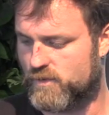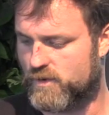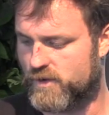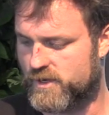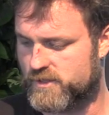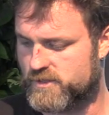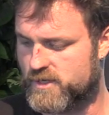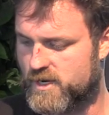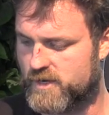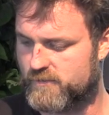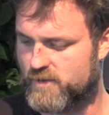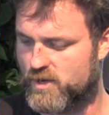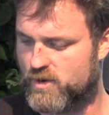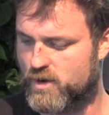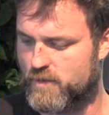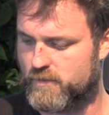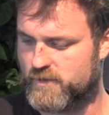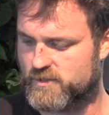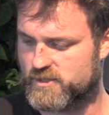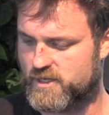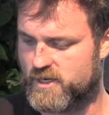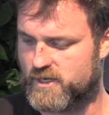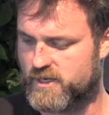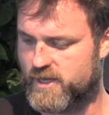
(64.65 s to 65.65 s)
we're going to talk about
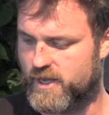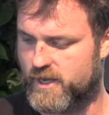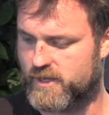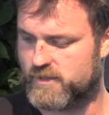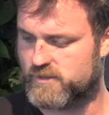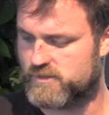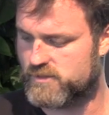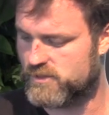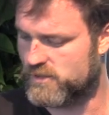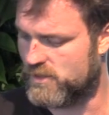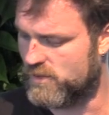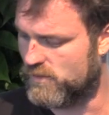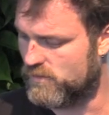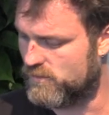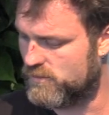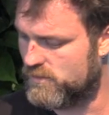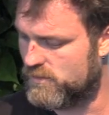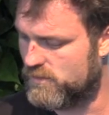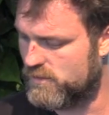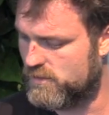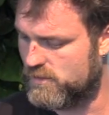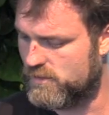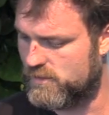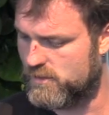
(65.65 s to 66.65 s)
OpenJDK. So,
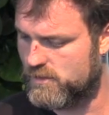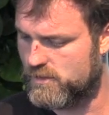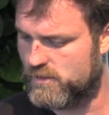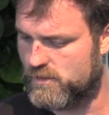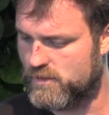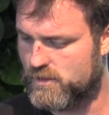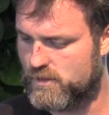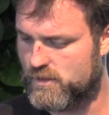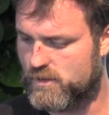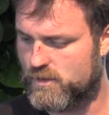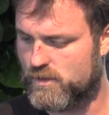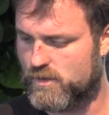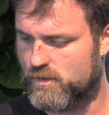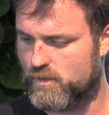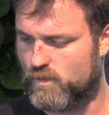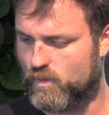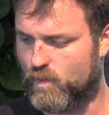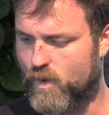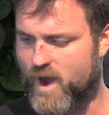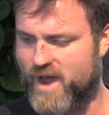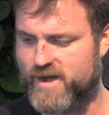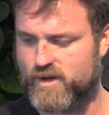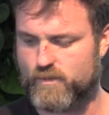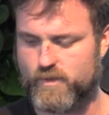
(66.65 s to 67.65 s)

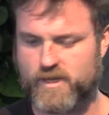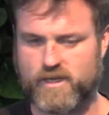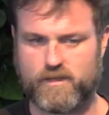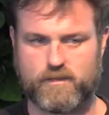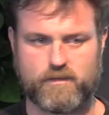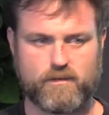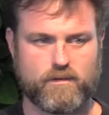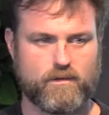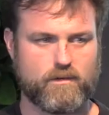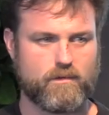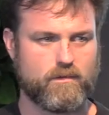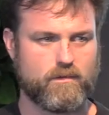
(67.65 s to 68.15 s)
why do we?